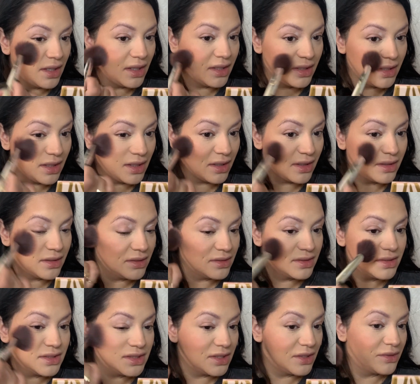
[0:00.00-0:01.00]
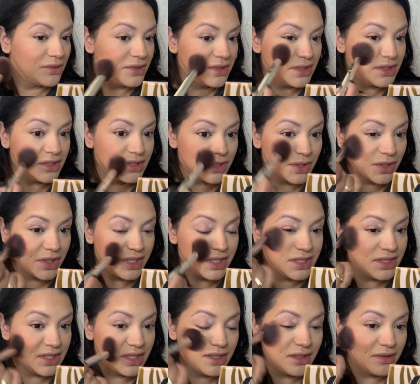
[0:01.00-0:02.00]
Yeah, so it's
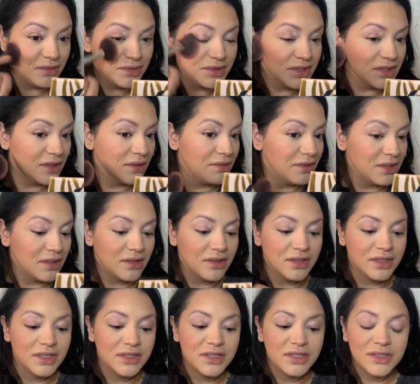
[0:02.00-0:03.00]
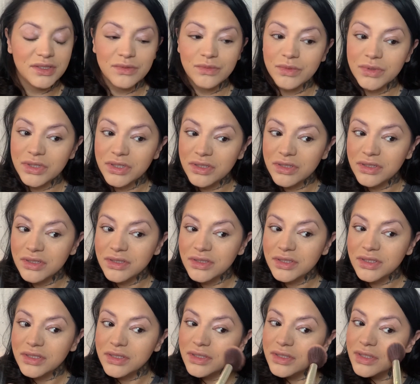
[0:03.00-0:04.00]
crazy what's going on in this world
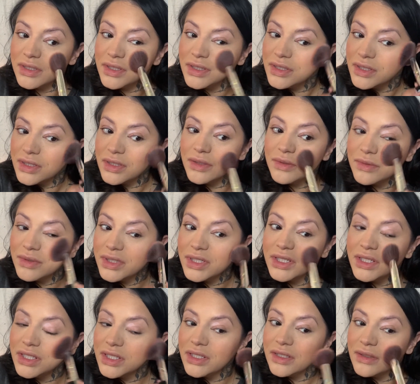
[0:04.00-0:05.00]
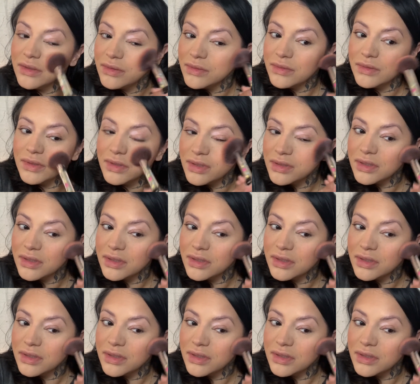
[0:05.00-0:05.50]
right now.